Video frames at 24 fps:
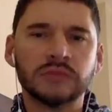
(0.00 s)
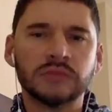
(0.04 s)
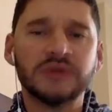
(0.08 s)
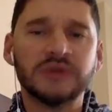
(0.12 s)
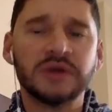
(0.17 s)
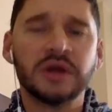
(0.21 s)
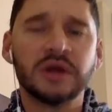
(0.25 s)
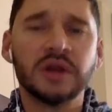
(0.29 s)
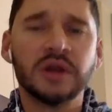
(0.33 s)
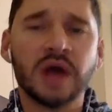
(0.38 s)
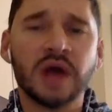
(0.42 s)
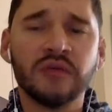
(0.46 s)
I
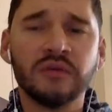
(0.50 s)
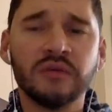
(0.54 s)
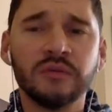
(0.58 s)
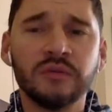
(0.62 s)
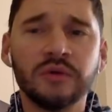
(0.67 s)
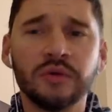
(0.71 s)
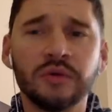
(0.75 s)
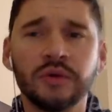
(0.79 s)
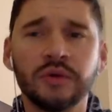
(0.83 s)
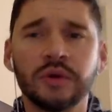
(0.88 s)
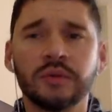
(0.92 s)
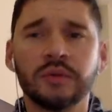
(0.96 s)
think a lot of them
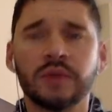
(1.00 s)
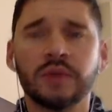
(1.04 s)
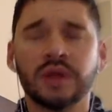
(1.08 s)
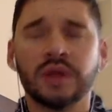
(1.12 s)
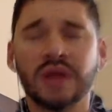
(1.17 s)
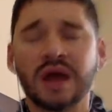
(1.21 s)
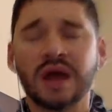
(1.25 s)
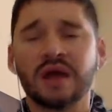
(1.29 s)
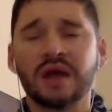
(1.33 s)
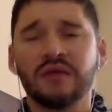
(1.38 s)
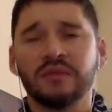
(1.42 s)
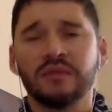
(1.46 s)
do. Yeah. A
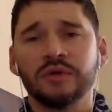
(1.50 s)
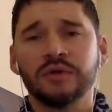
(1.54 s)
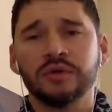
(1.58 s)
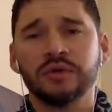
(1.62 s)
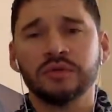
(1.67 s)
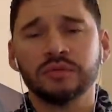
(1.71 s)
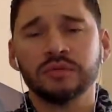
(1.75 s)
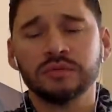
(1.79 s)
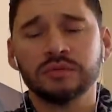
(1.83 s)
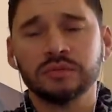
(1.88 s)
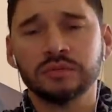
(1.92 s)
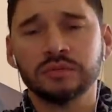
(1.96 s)
lot of them do.